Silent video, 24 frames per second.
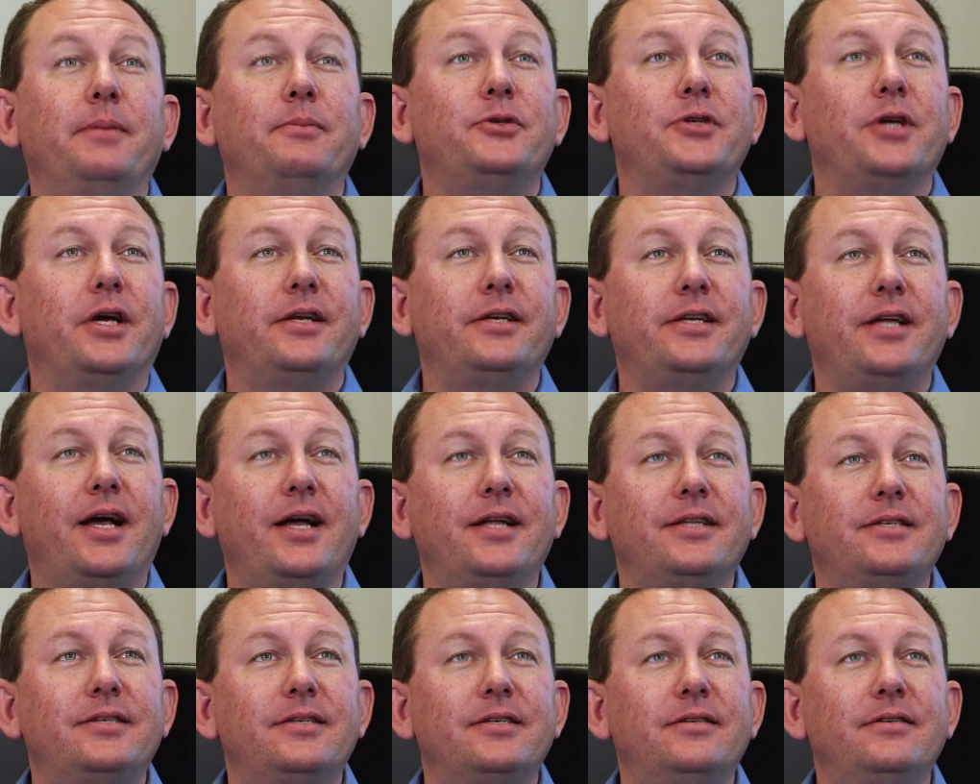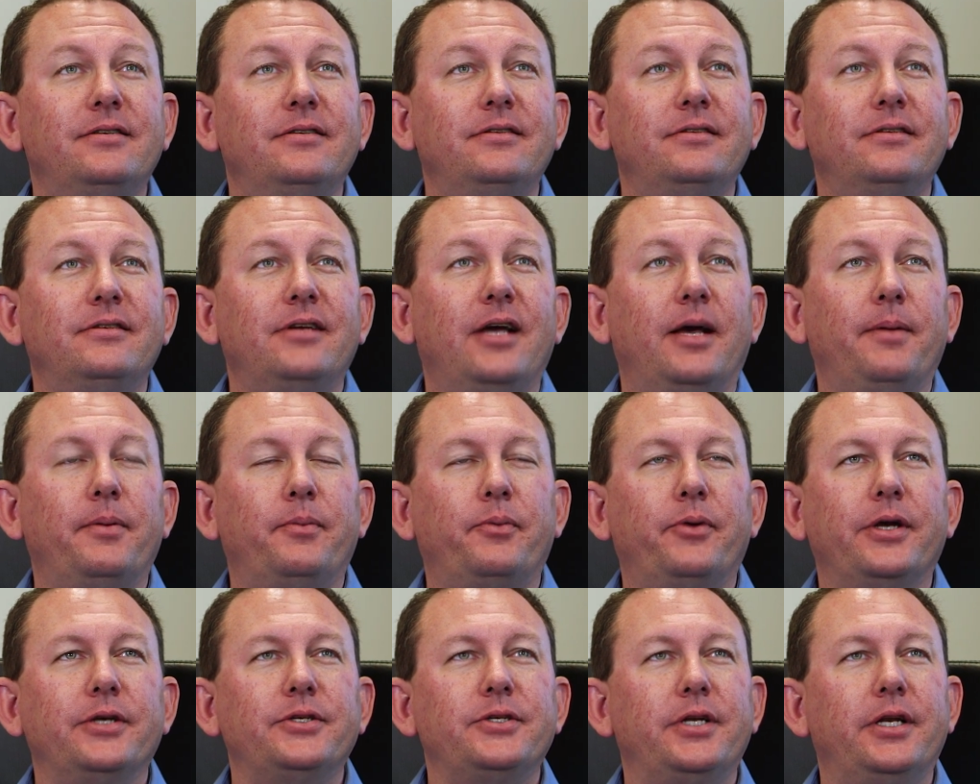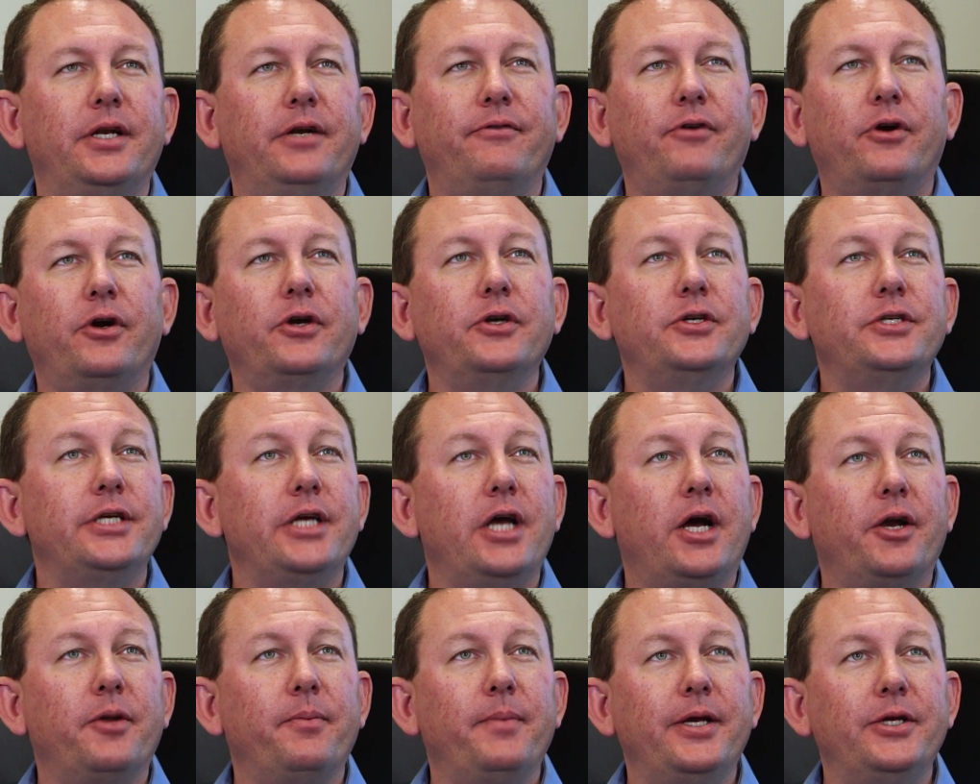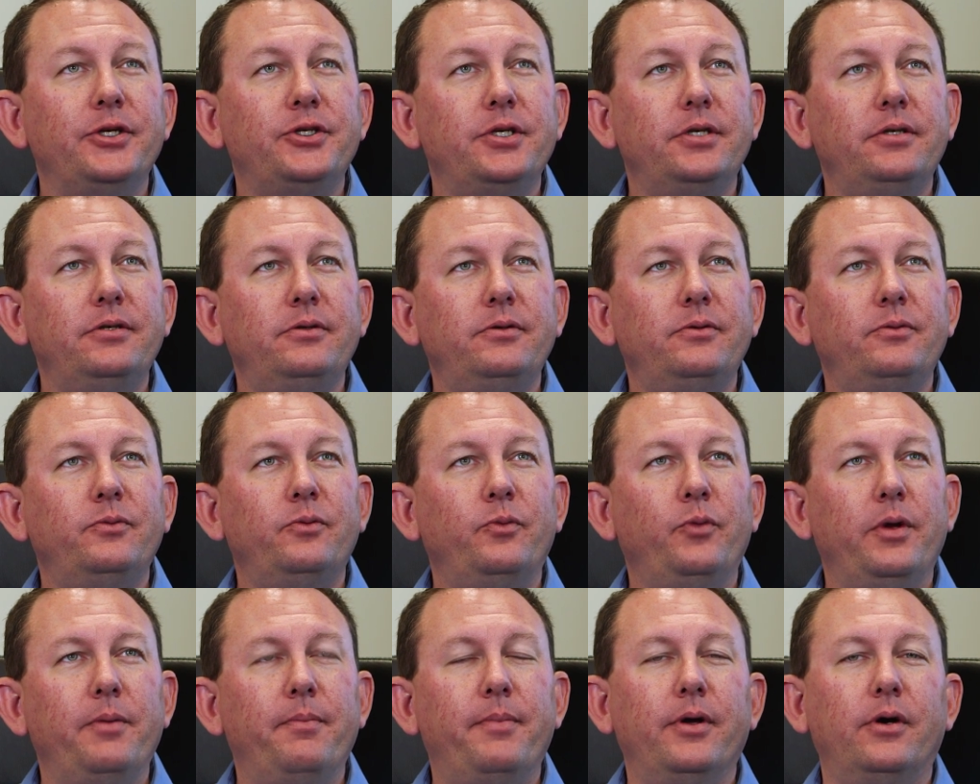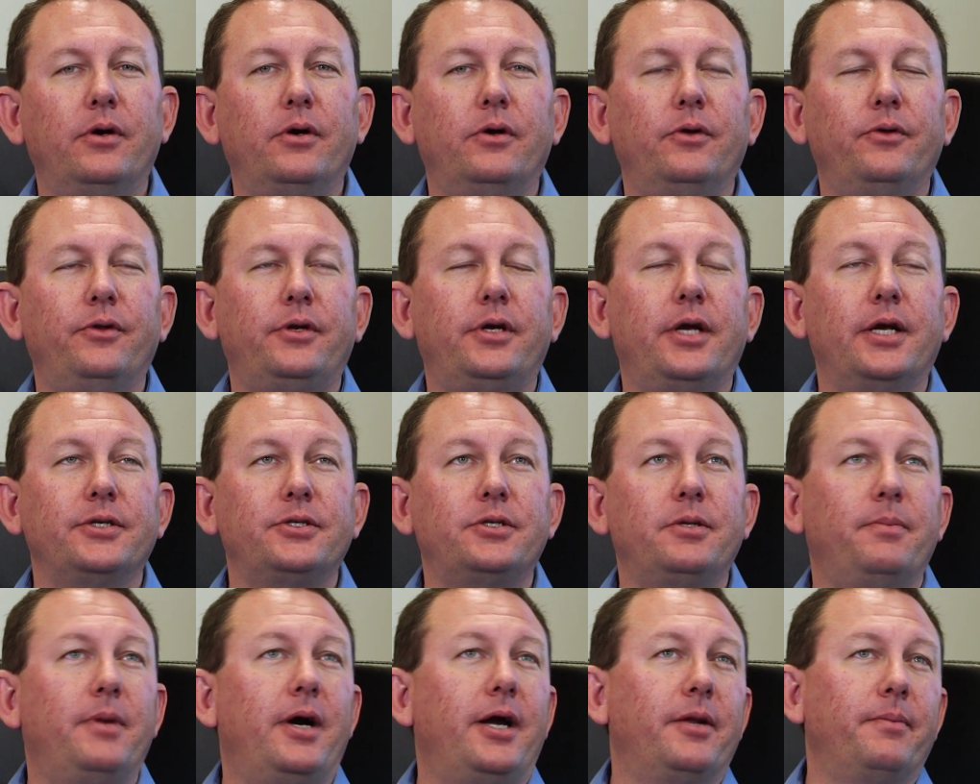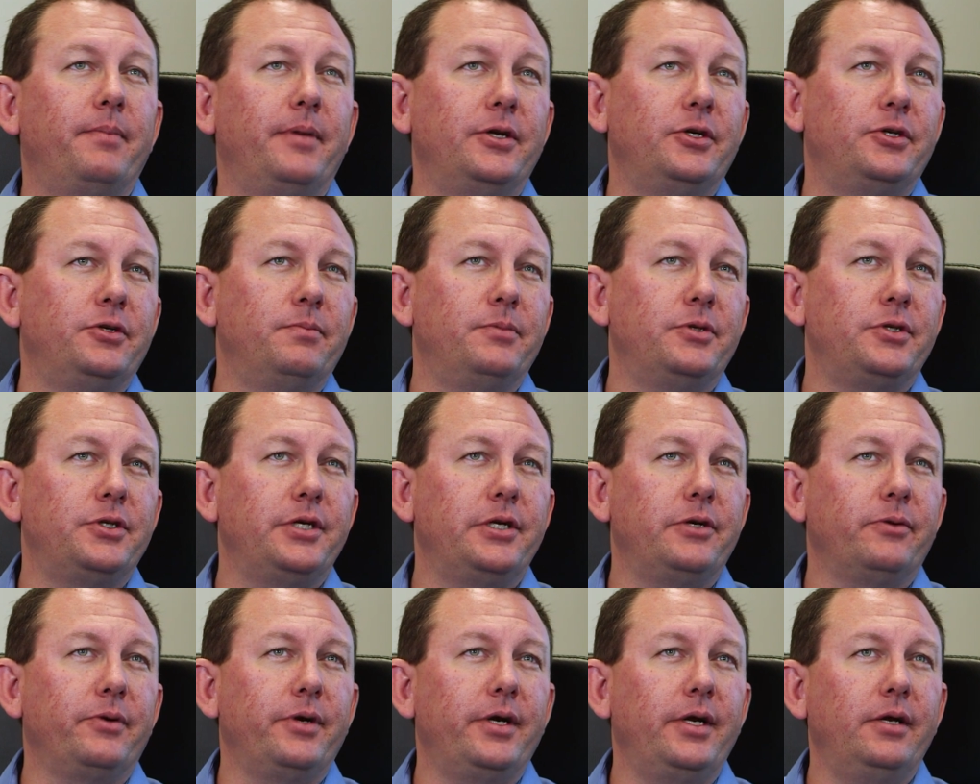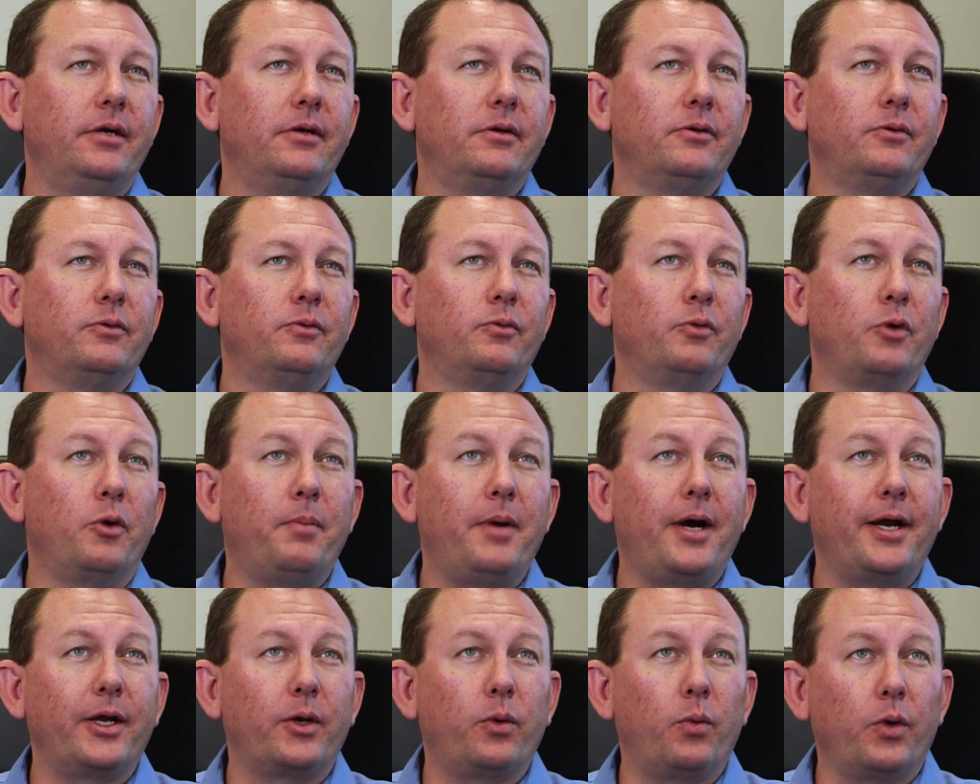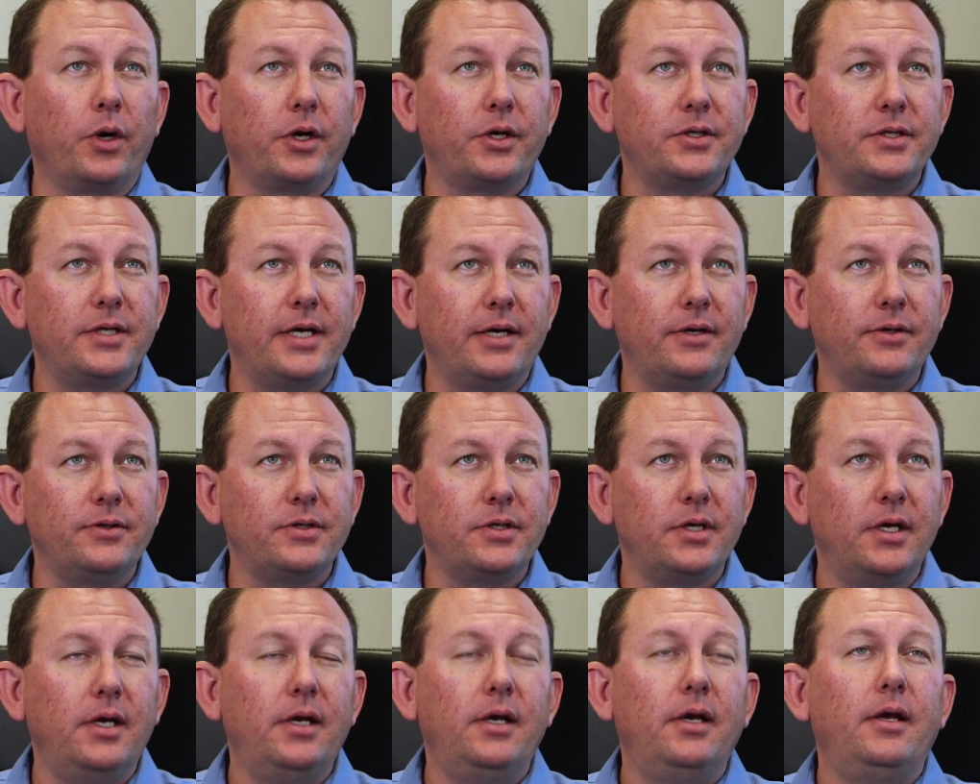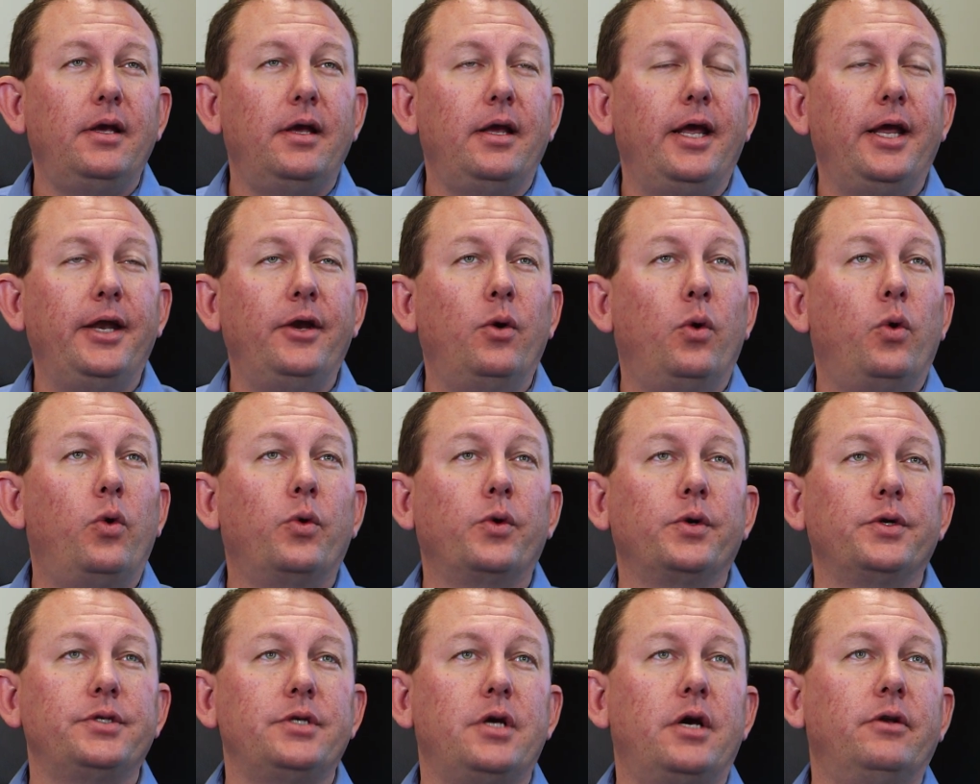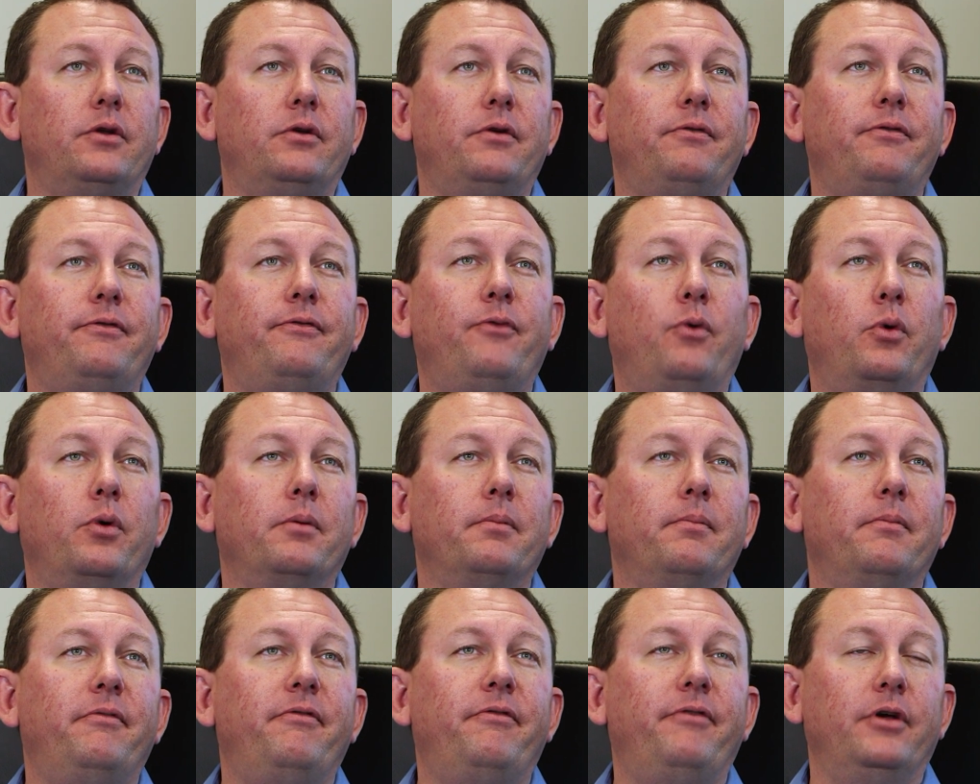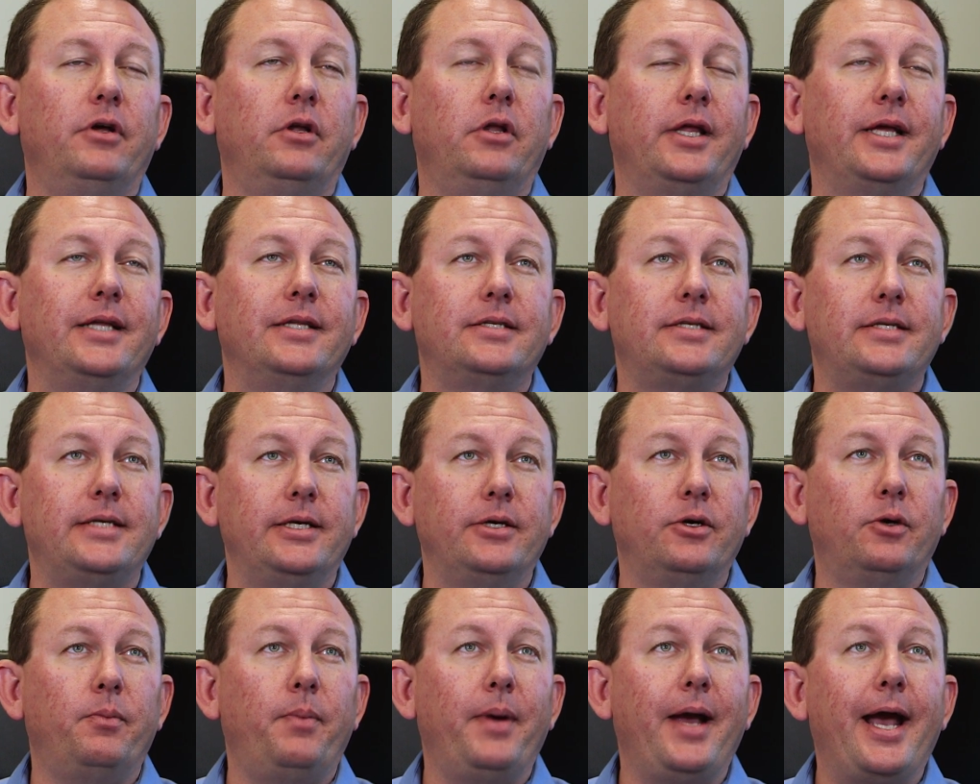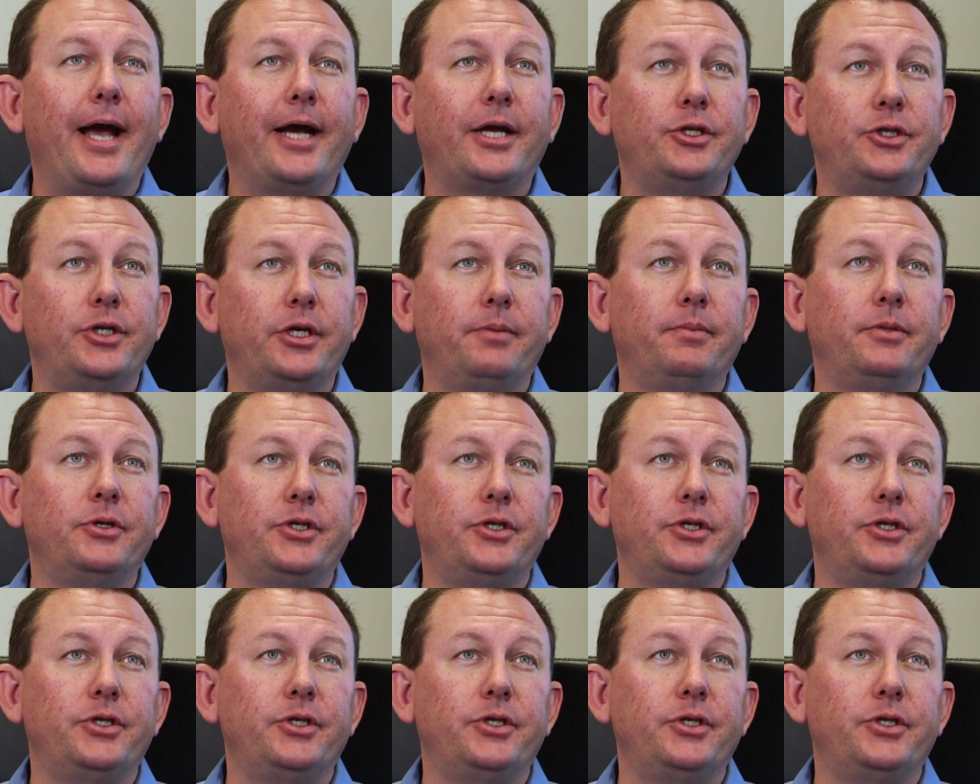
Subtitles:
name's Sean Dotson. I'm the president of R&D Automation. We build custom automation machinery, robotic work cells, and horizontal form, fill, and seal packaging